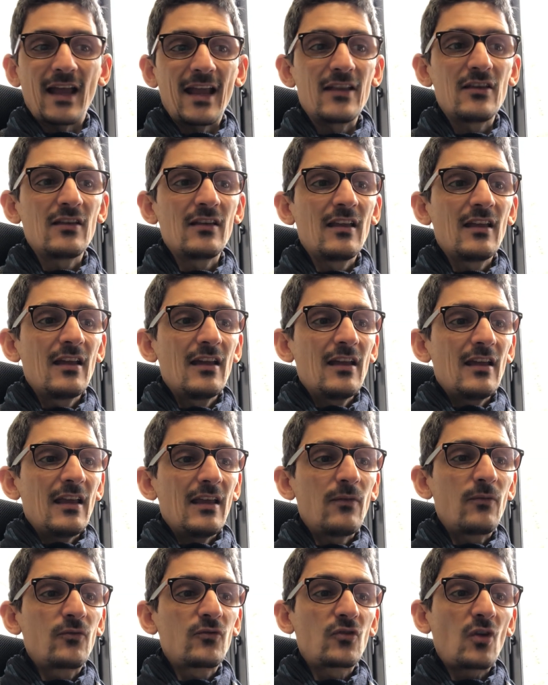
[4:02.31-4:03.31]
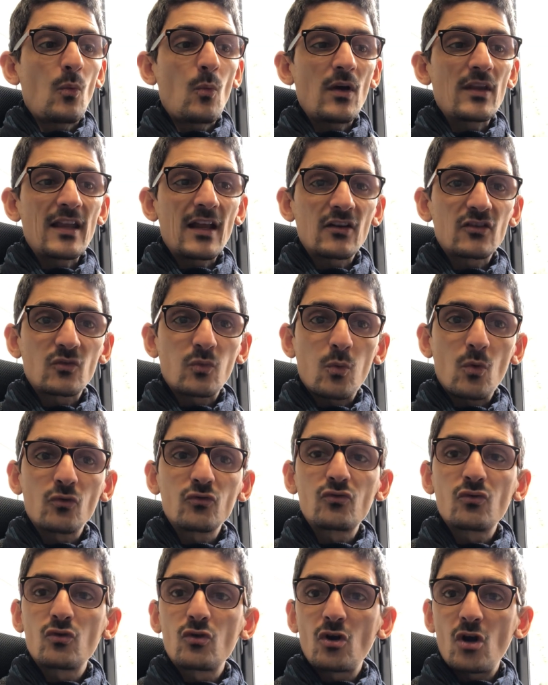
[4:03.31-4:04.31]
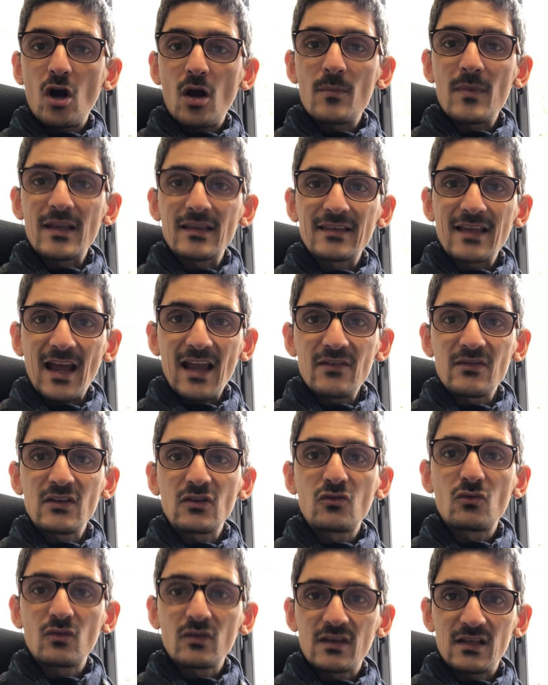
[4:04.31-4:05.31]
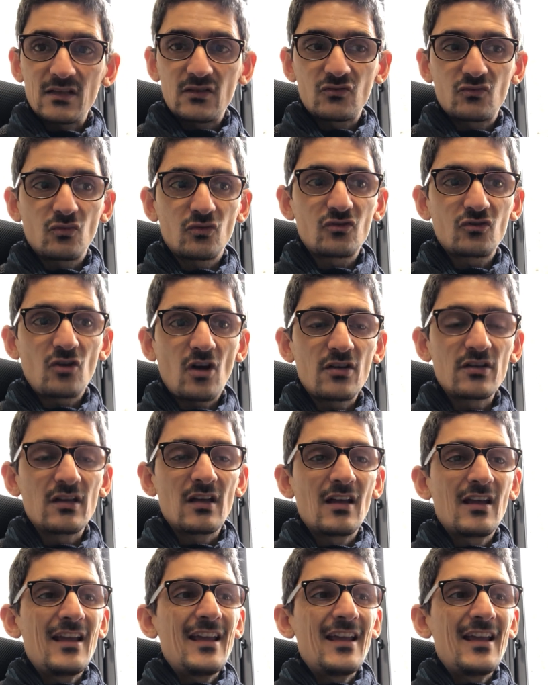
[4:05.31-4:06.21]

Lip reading: And if someone else wants to come and dive into this source code,